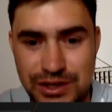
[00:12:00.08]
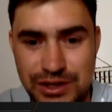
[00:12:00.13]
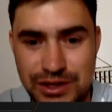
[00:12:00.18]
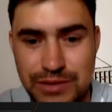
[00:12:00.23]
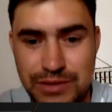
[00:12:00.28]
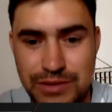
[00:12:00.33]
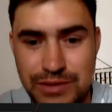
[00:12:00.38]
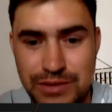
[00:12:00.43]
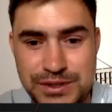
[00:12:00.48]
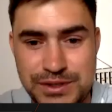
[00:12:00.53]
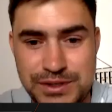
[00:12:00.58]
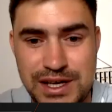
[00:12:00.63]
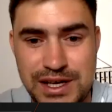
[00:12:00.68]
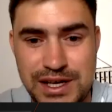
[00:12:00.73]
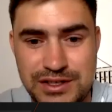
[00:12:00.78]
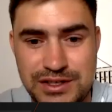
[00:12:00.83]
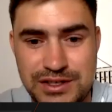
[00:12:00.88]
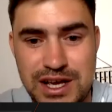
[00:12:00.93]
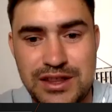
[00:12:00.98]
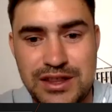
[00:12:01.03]
the
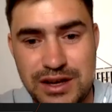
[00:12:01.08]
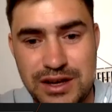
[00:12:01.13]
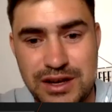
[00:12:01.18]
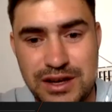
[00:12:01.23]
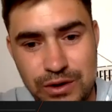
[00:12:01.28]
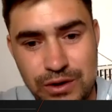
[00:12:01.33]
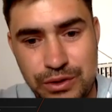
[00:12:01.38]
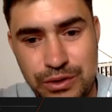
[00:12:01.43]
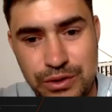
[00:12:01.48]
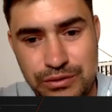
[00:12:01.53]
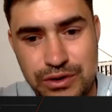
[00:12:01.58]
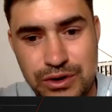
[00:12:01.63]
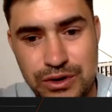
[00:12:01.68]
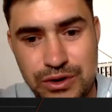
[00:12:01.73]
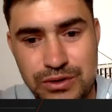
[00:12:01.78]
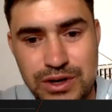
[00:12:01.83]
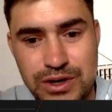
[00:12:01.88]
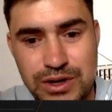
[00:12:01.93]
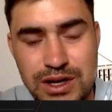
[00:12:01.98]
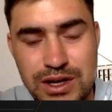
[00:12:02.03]
percentage there that go
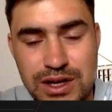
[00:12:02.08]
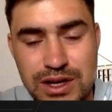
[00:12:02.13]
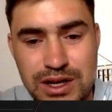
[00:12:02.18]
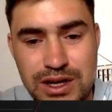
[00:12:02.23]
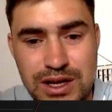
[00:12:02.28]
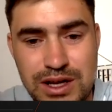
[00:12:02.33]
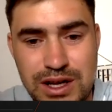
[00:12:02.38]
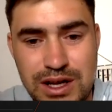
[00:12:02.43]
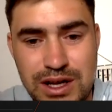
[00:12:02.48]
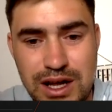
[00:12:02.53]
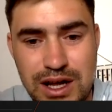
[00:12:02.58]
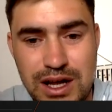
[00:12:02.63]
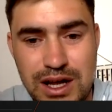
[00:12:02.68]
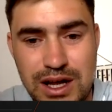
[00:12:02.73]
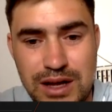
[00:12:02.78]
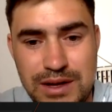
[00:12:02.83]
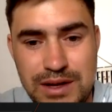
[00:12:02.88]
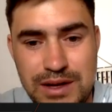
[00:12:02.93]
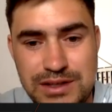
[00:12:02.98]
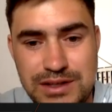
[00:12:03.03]
through
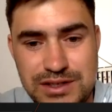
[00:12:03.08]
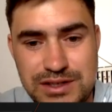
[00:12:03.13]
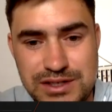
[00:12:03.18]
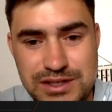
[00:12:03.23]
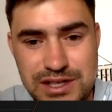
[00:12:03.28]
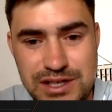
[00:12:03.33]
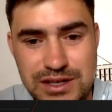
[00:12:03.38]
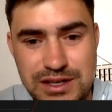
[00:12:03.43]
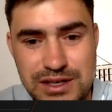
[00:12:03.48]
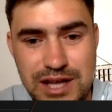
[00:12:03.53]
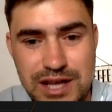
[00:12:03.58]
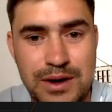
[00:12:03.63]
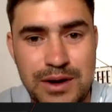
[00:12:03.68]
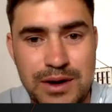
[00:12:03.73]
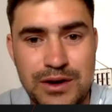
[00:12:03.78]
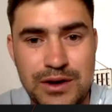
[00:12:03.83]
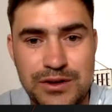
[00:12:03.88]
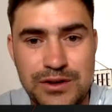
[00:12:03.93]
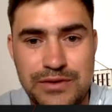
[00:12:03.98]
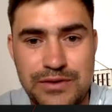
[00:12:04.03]
into senior game, I
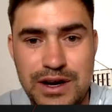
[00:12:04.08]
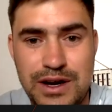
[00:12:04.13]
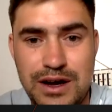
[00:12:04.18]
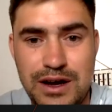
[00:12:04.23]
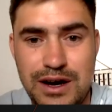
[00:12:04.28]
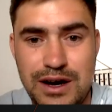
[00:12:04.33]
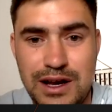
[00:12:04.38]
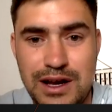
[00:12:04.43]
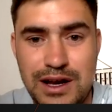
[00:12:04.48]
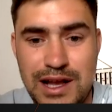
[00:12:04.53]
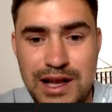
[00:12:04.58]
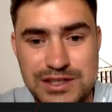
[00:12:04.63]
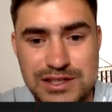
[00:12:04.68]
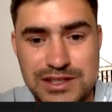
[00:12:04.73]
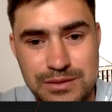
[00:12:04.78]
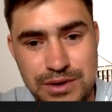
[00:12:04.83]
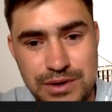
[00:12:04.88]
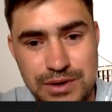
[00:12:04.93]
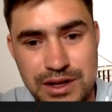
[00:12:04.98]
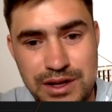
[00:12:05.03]
know it's very high in
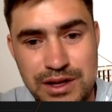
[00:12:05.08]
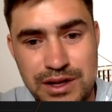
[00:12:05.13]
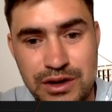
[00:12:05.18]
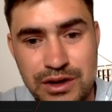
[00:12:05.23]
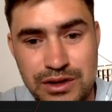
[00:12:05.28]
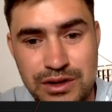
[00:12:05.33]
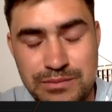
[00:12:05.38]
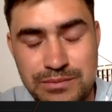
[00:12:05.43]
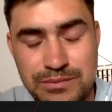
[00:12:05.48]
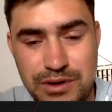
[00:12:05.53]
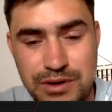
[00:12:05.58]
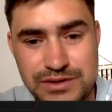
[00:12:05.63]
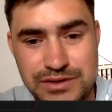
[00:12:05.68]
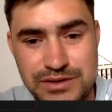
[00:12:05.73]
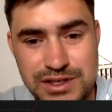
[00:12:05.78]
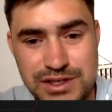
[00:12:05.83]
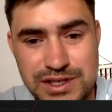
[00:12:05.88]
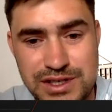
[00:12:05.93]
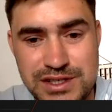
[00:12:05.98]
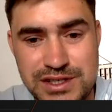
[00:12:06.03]
Leinster, but in the other
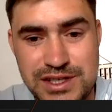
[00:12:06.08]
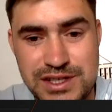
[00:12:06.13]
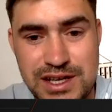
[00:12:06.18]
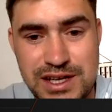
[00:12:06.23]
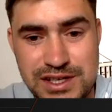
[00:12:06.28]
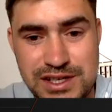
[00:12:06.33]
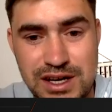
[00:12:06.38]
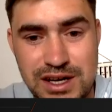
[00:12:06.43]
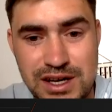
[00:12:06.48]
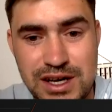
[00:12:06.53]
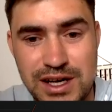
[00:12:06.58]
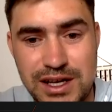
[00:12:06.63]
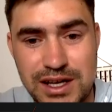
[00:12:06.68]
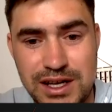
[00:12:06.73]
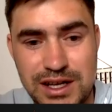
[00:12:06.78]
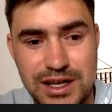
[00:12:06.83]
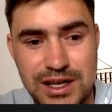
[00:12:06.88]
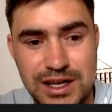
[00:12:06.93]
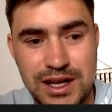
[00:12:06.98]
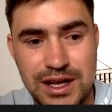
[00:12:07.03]
provinces, is it as high
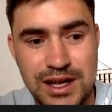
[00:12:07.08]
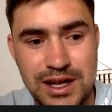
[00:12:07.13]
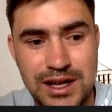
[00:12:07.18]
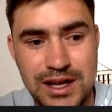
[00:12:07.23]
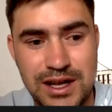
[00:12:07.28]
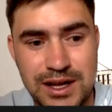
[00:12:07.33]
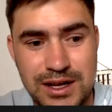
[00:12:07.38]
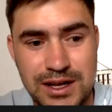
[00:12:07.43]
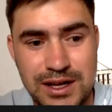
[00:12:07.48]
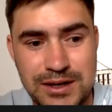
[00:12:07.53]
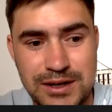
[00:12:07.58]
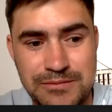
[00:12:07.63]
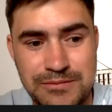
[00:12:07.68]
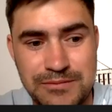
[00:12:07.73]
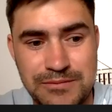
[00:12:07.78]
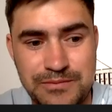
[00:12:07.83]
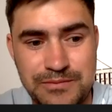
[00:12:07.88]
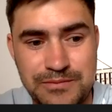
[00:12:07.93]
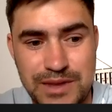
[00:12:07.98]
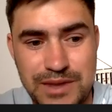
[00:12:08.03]

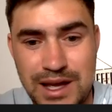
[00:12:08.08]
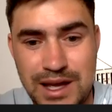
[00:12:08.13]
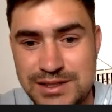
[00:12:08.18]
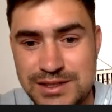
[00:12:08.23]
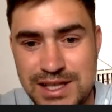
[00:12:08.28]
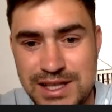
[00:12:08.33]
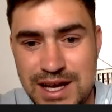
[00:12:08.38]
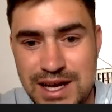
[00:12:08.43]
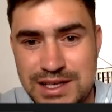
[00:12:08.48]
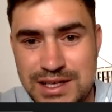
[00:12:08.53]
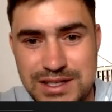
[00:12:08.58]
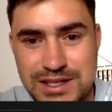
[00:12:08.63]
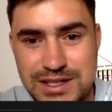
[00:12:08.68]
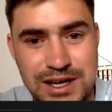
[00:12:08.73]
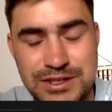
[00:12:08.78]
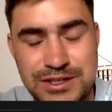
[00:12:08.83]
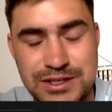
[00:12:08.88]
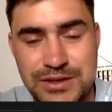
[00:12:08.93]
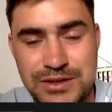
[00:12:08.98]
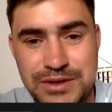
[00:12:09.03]
as that?
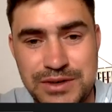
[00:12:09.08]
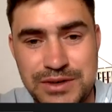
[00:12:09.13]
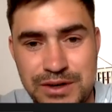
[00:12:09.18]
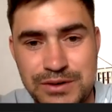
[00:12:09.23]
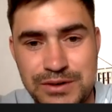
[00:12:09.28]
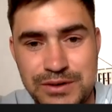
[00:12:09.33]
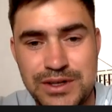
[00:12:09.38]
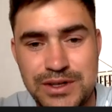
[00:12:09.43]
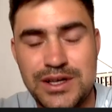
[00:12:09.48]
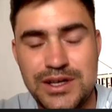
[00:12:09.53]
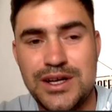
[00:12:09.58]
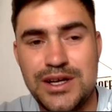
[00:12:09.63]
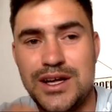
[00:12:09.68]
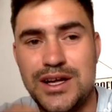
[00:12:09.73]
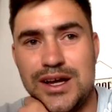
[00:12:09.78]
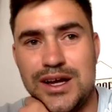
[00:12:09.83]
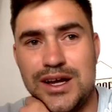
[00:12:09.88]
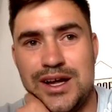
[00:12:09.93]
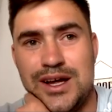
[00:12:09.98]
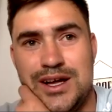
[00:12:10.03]
I don't know.
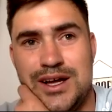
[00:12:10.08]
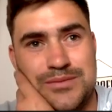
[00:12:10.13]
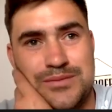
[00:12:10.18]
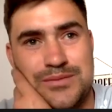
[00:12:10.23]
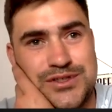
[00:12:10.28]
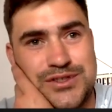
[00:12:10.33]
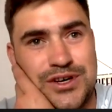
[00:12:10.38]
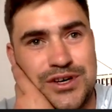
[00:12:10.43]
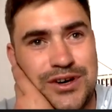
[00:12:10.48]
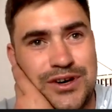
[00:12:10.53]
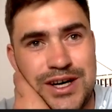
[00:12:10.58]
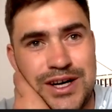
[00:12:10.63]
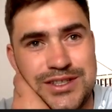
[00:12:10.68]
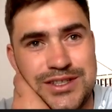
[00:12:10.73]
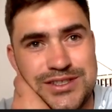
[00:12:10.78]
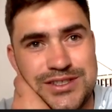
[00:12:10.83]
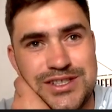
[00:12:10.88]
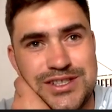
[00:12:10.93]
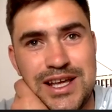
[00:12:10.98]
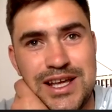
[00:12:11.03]
So I
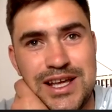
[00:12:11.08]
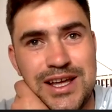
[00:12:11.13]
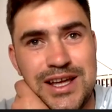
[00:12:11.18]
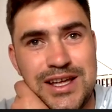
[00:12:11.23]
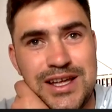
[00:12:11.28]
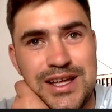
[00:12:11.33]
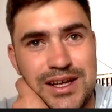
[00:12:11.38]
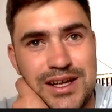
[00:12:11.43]
just think